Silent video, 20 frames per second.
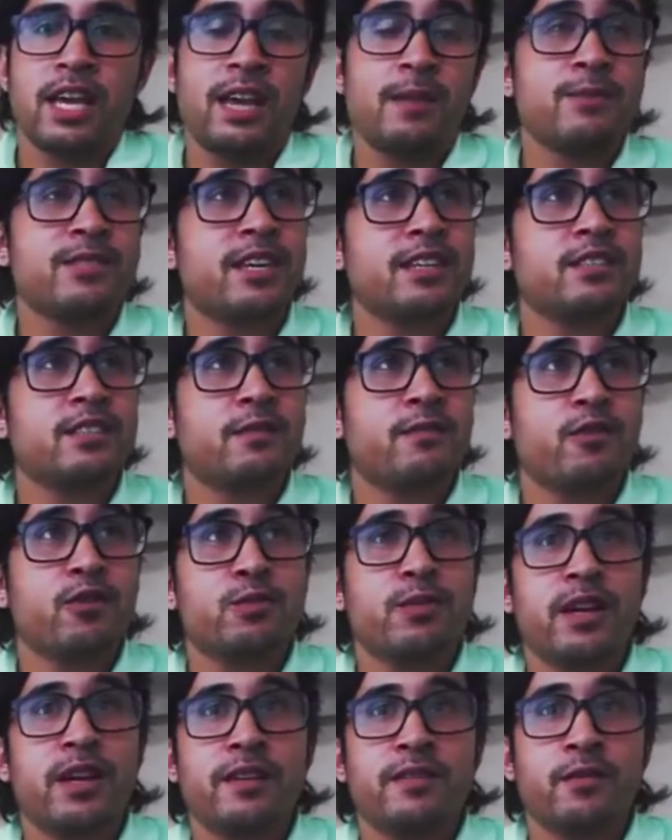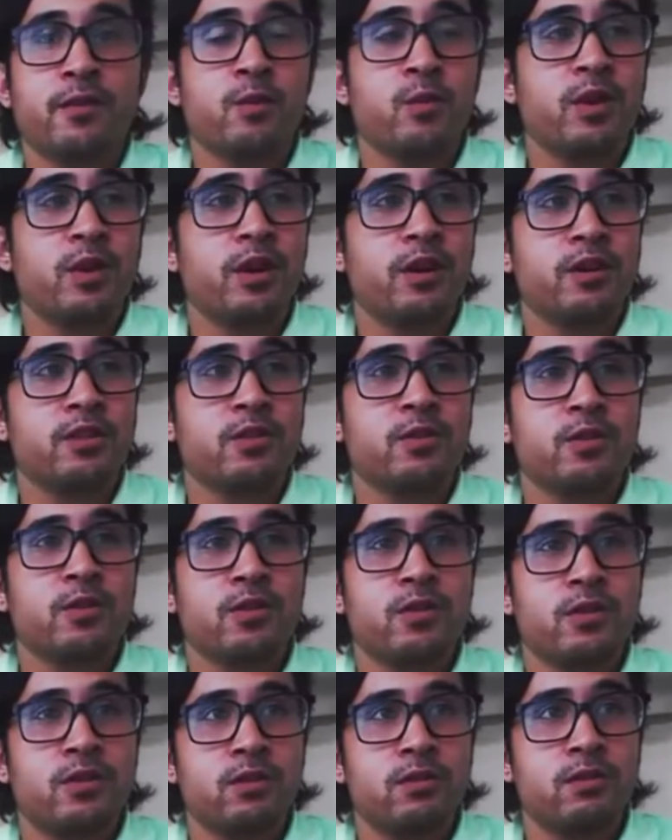Amazon's the first platform. We also